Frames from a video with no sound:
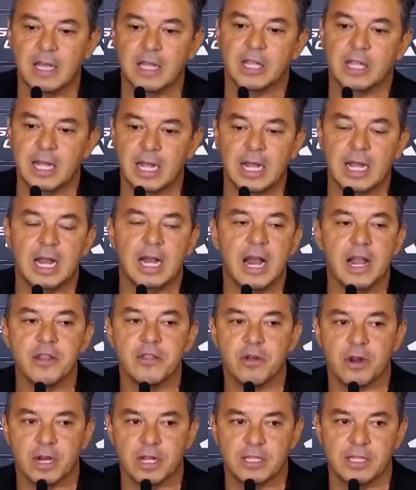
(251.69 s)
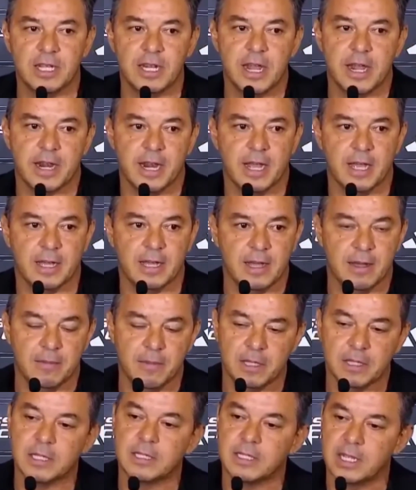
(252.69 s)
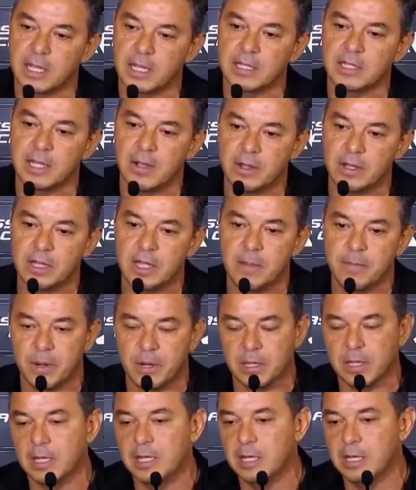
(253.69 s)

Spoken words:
regardless of the fact that there have already been 10 matches.